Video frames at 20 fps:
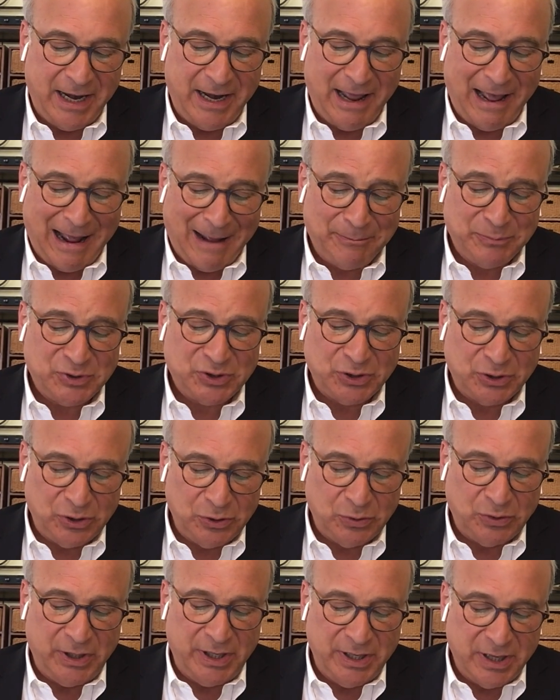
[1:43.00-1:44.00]
had
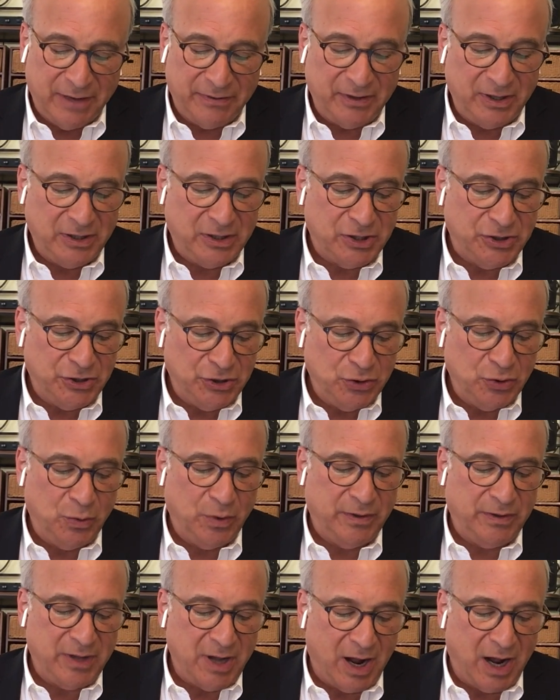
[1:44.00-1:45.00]
absolutely nothing to do
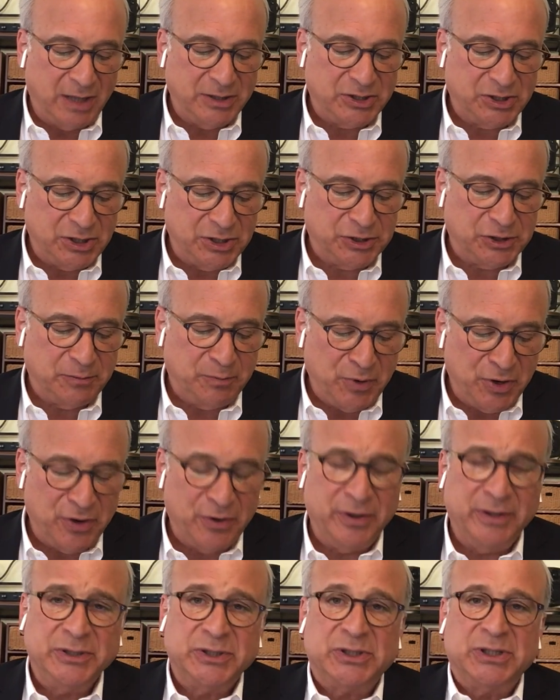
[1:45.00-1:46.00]
with Don's
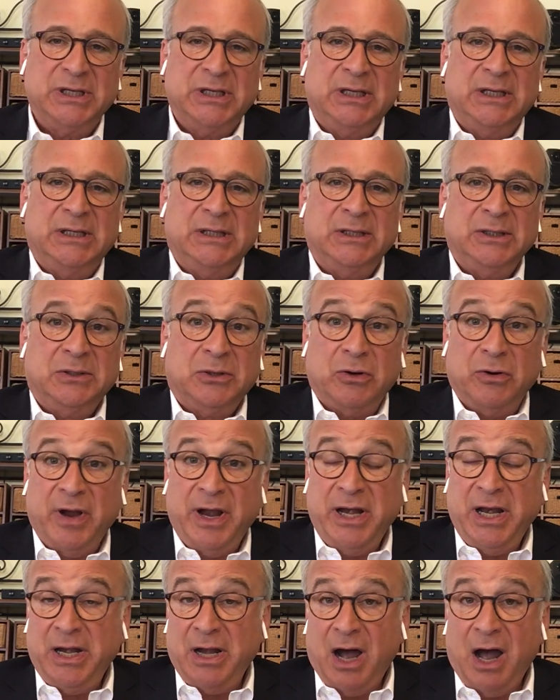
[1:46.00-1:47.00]
disappearance or
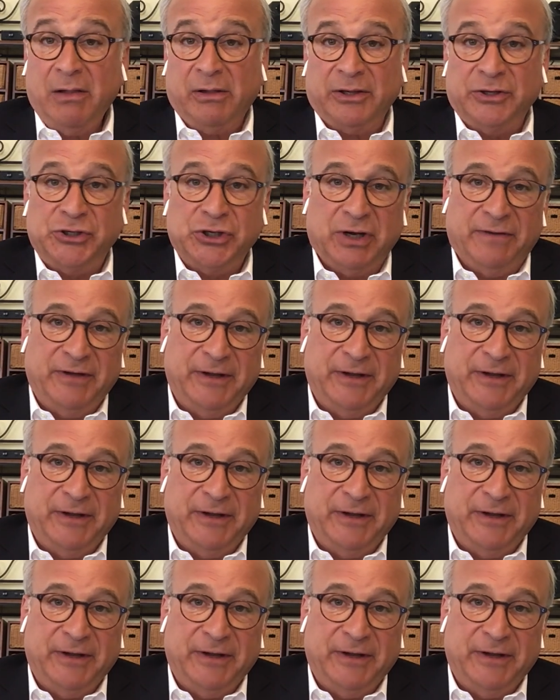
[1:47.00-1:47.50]
any knowledge